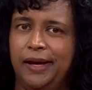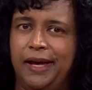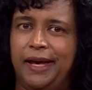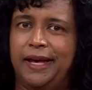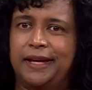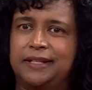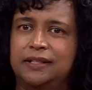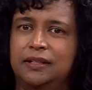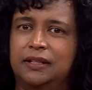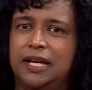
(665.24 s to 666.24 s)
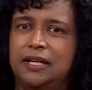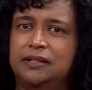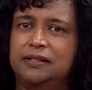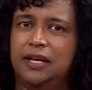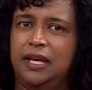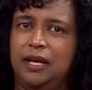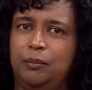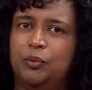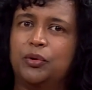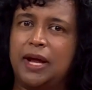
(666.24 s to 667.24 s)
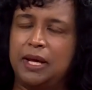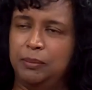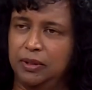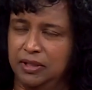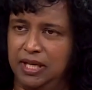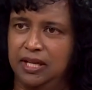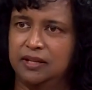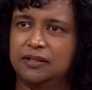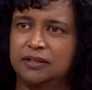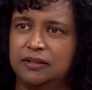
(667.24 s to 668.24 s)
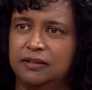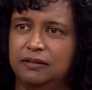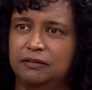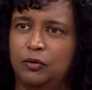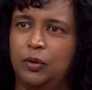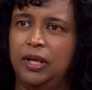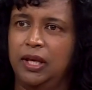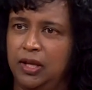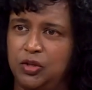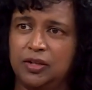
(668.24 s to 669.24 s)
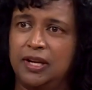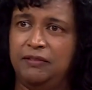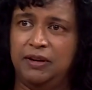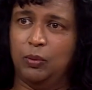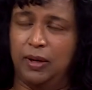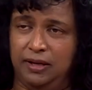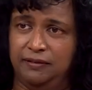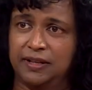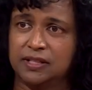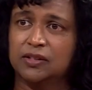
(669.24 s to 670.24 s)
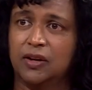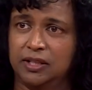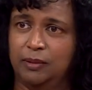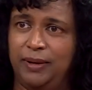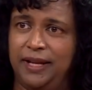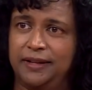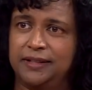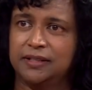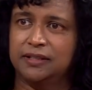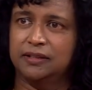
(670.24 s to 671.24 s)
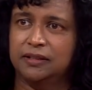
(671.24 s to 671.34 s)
And that is a primal need for each and every one of us on the planet.